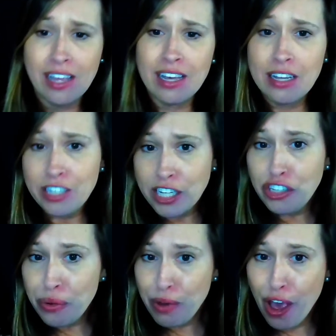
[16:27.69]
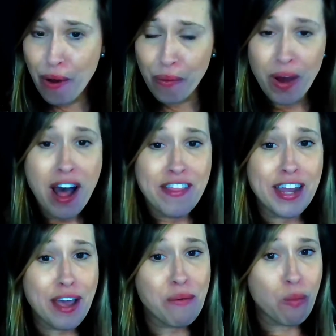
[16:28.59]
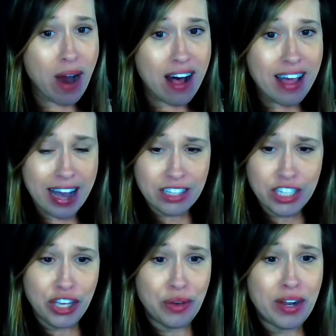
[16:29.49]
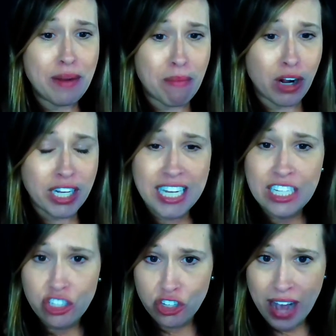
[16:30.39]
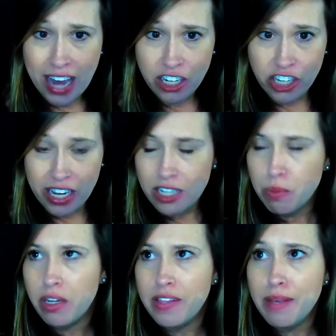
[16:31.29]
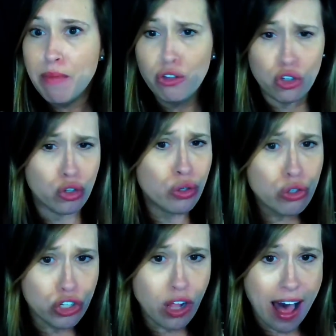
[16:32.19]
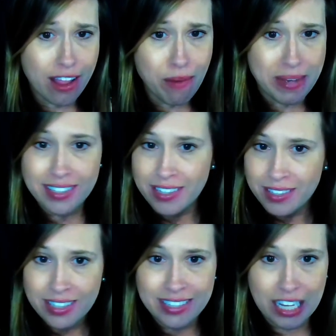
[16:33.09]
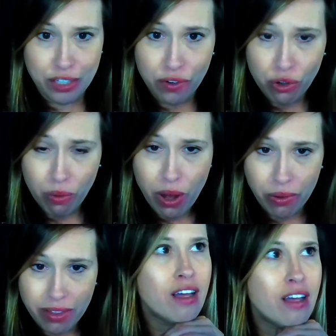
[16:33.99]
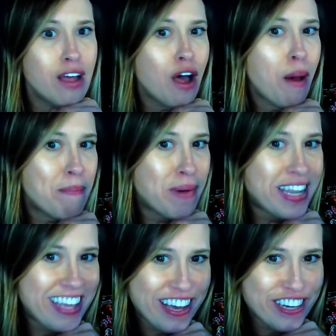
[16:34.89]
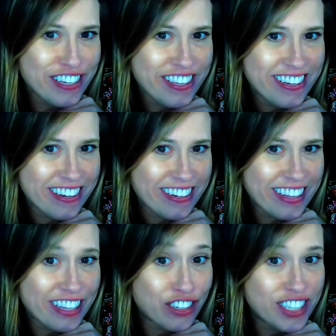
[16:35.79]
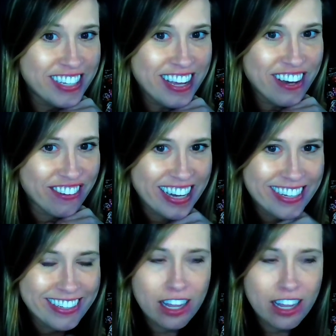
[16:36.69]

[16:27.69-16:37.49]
Did you know that a well-executed marketing strategy is one of the most crucial elements to successful growth? But here's the dirty little secret.